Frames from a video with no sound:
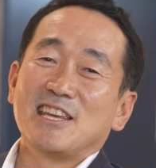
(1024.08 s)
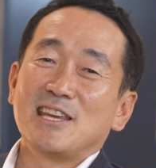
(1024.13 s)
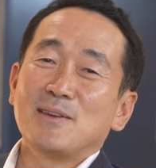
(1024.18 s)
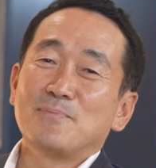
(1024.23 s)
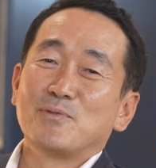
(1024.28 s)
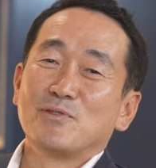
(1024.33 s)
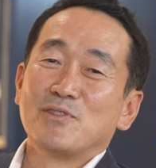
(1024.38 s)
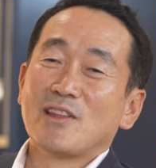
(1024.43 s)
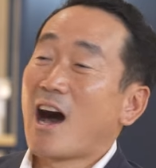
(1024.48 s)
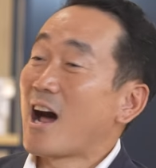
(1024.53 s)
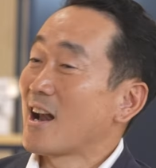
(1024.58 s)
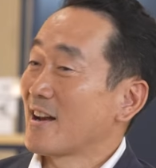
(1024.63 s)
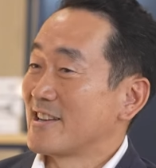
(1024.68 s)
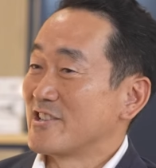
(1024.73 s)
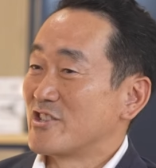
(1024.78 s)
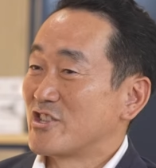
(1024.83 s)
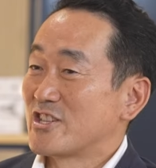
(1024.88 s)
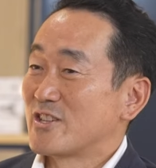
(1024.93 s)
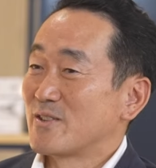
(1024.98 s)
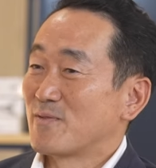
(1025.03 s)
deep
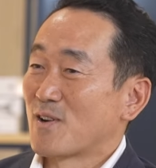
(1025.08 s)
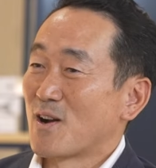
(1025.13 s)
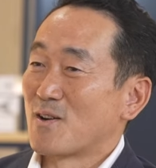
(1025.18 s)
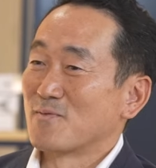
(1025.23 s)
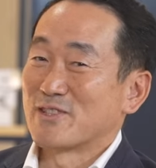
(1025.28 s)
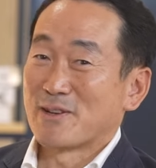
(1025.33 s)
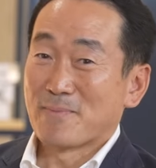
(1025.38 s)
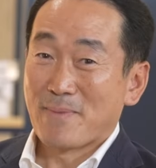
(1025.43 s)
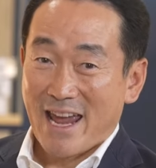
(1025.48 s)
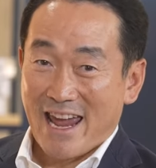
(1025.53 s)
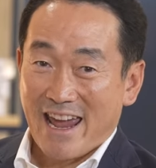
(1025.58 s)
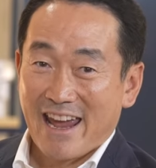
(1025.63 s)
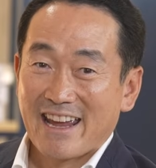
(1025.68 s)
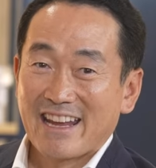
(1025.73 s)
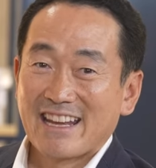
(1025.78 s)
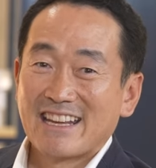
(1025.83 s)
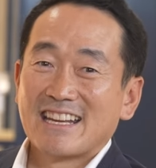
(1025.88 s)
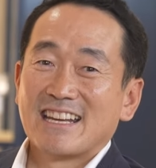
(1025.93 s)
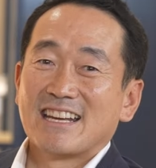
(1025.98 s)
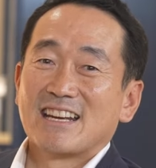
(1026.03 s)
knowledge from Japan
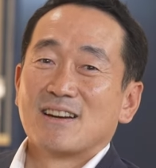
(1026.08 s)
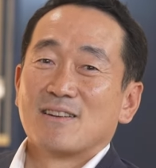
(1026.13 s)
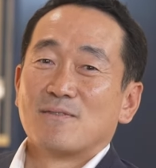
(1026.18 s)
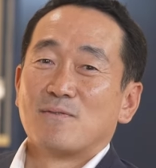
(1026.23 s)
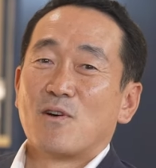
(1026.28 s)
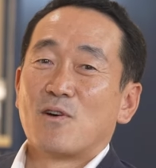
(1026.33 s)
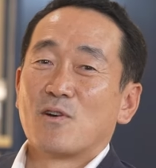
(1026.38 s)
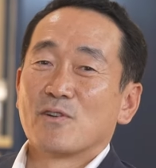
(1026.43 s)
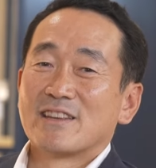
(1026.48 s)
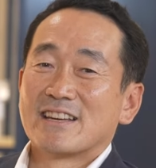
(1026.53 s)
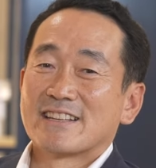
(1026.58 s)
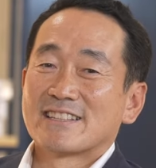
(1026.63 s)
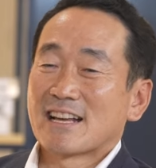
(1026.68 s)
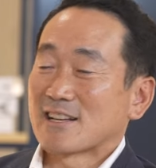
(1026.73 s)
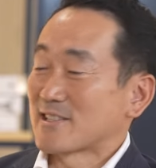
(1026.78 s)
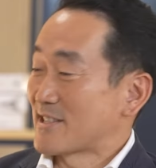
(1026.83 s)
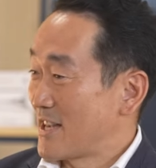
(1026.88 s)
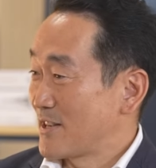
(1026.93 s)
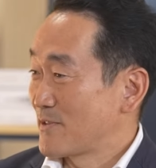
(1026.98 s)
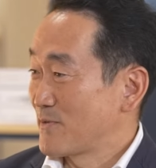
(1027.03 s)
for the
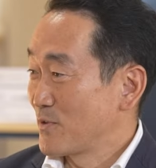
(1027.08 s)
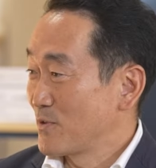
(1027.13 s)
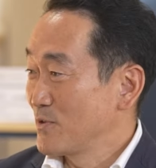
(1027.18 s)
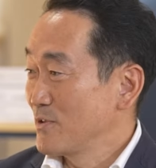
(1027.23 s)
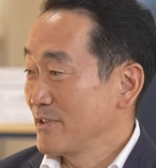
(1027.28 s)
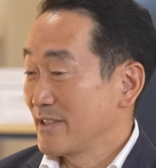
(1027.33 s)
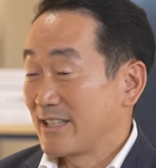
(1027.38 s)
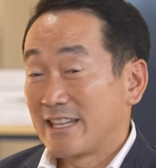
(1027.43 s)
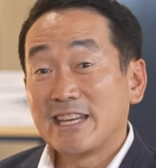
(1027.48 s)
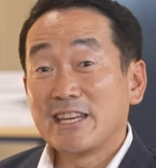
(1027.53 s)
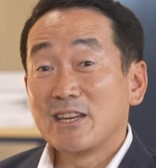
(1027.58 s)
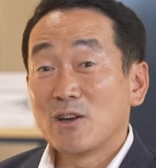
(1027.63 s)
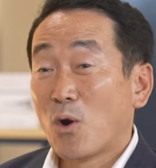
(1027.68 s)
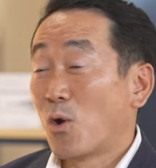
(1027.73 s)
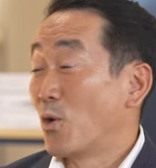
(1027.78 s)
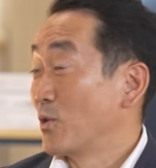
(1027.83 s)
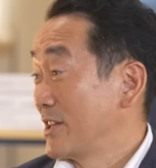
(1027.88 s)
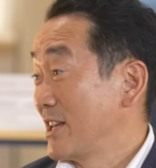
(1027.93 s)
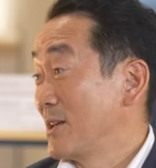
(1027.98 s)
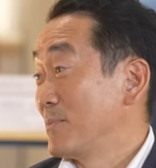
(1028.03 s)
successful
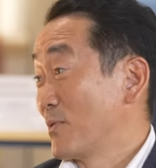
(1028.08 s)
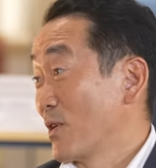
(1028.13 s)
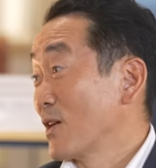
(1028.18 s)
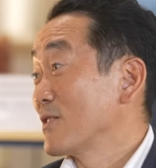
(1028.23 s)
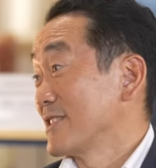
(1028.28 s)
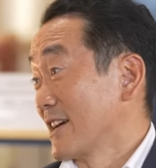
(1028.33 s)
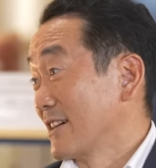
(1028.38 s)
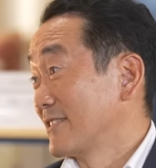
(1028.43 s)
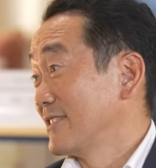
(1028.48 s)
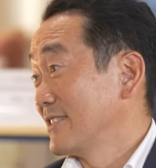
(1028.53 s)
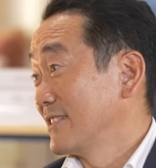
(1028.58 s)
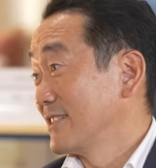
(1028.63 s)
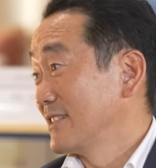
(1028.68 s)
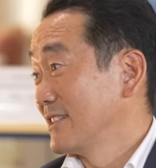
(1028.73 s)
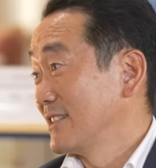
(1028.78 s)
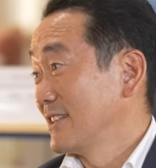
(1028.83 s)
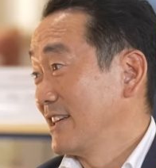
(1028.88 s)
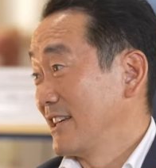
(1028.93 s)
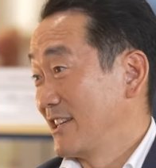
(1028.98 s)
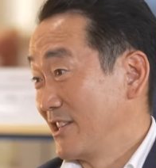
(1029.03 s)
TOD project
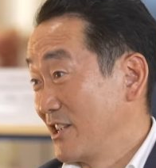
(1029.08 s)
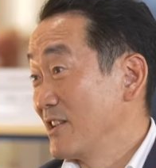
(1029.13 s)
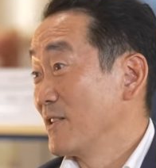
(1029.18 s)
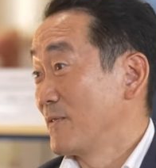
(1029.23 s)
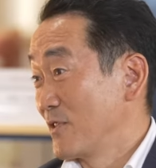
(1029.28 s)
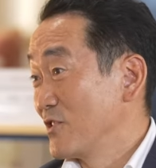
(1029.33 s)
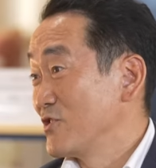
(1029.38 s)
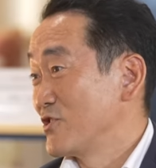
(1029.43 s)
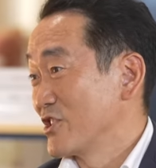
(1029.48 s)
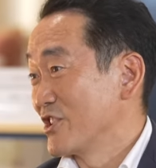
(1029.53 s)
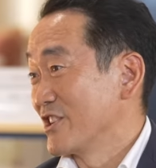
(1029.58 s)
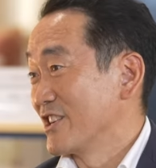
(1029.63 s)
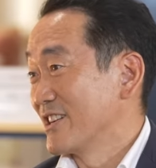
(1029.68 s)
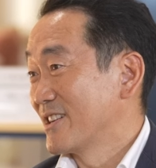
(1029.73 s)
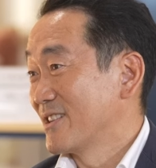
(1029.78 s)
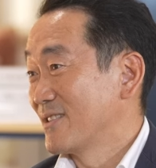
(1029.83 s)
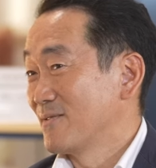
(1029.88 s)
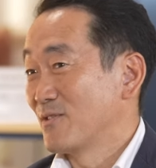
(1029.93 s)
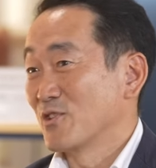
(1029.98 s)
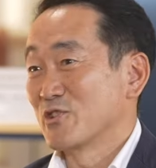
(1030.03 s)
in near future
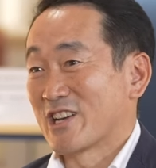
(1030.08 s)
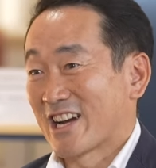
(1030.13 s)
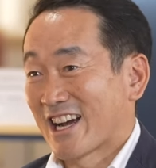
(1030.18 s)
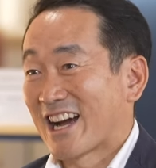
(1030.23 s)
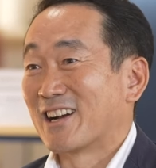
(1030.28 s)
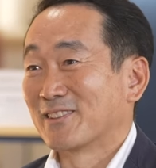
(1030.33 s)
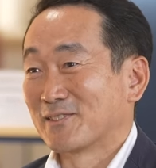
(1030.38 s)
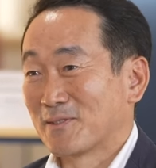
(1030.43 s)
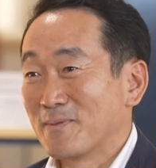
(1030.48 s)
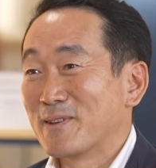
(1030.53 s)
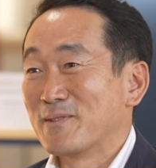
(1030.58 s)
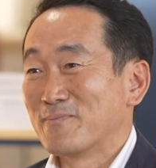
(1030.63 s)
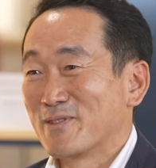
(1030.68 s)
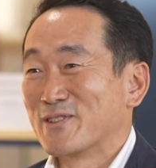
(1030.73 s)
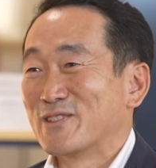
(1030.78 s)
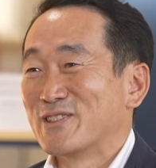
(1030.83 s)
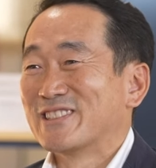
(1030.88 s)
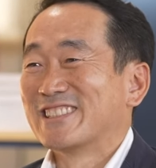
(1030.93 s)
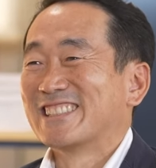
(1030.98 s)
for Jakarta people.